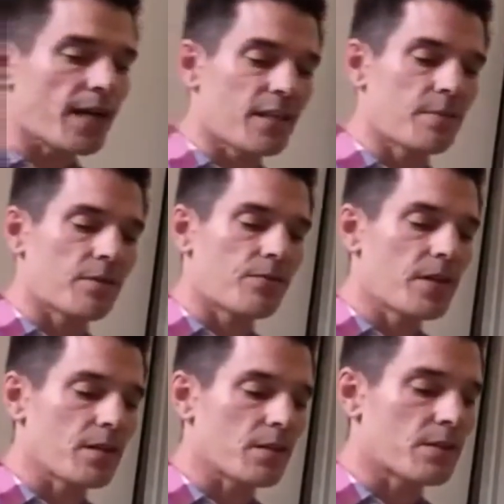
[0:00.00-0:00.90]
academic
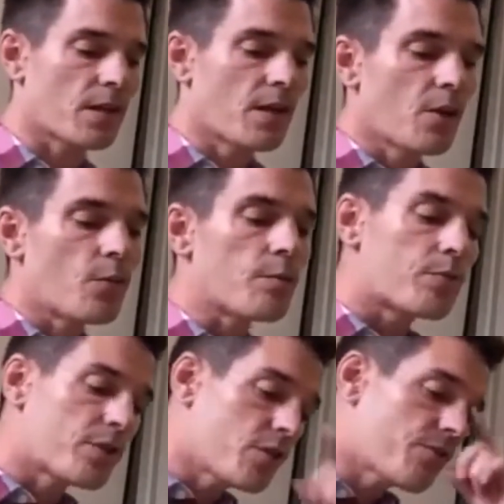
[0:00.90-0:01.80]
fields, will
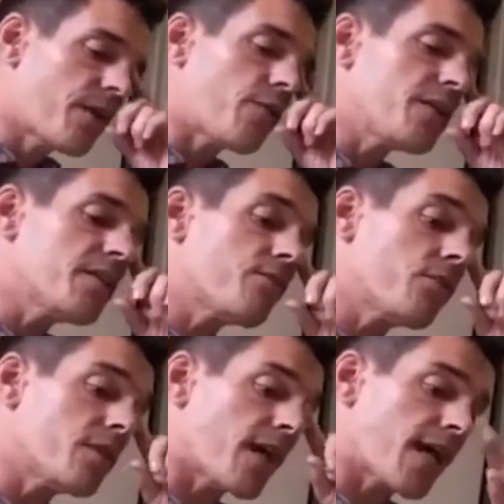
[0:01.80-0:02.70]
produce very
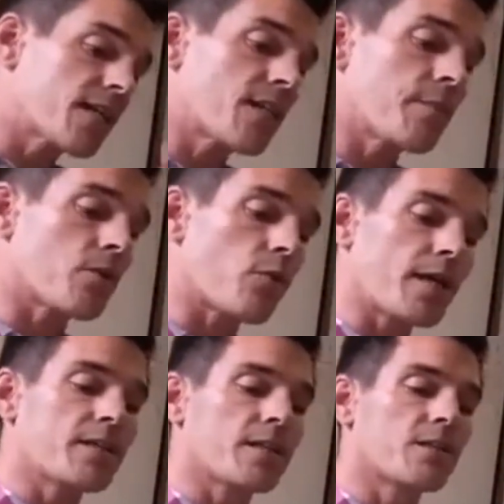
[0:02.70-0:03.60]
different academic
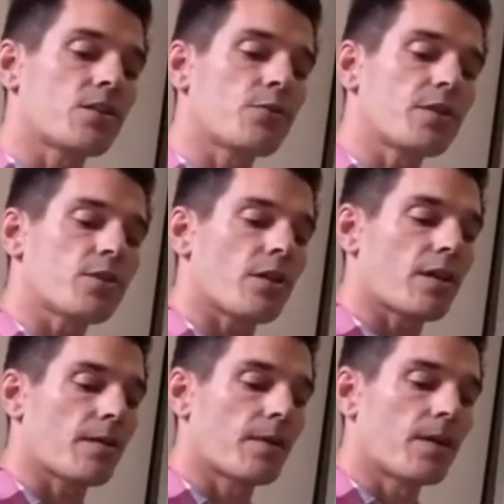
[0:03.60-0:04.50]
writing to each
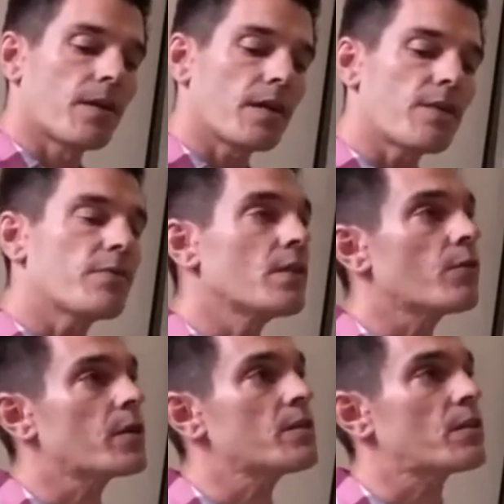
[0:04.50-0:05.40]
other, even
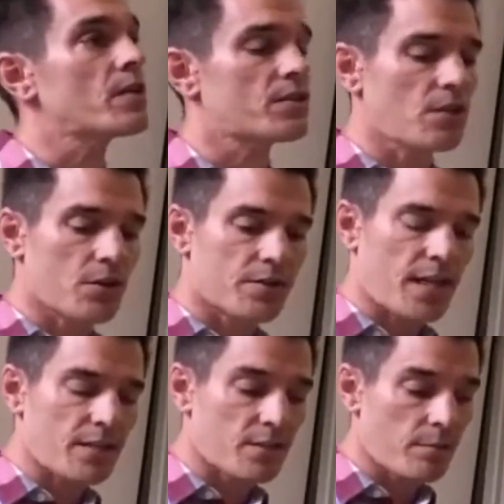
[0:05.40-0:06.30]
though it is on
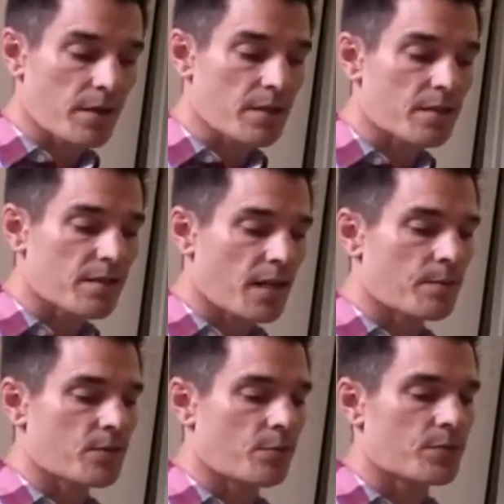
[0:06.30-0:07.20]
ostensibly the
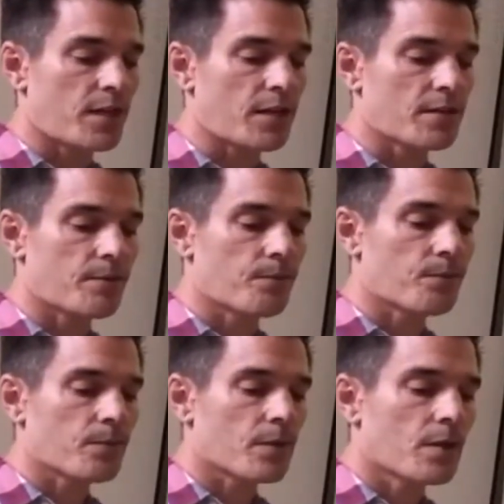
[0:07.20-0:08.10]
same subject.
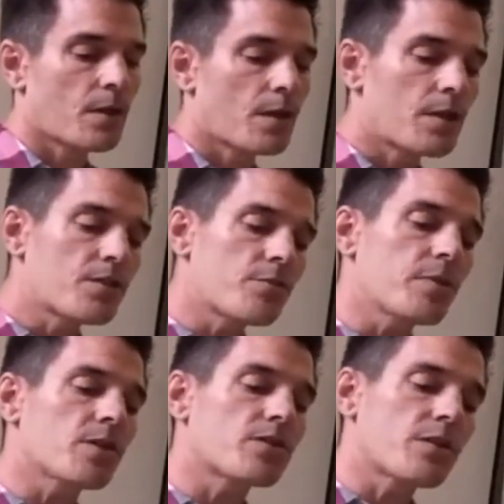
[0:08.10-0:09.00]
This is
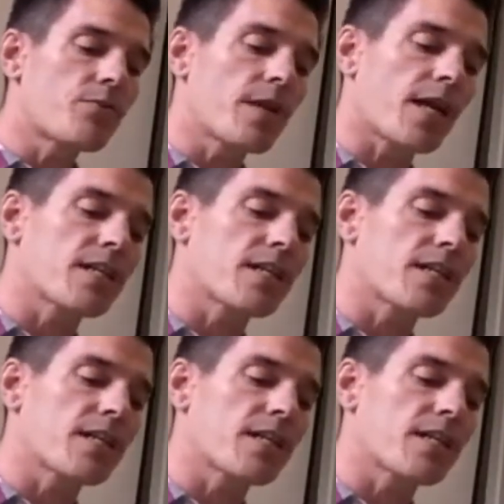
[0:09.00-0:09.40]
because different